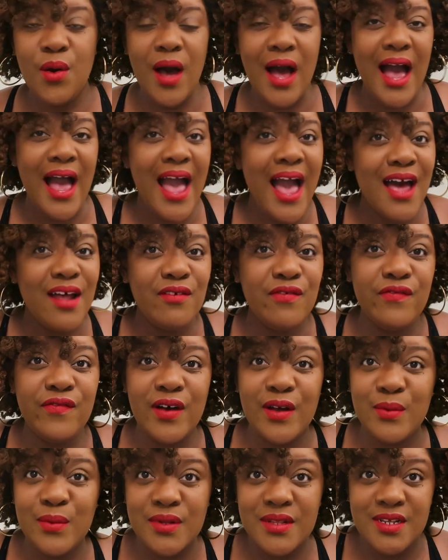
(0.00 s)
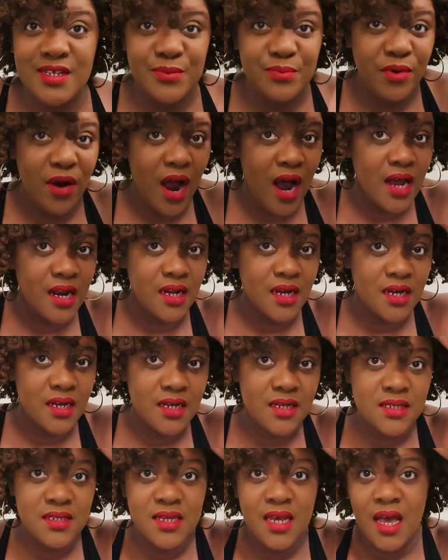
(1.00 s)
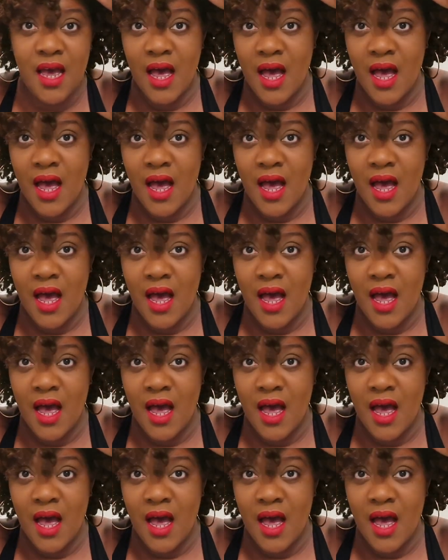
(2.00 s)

I had fun with this product.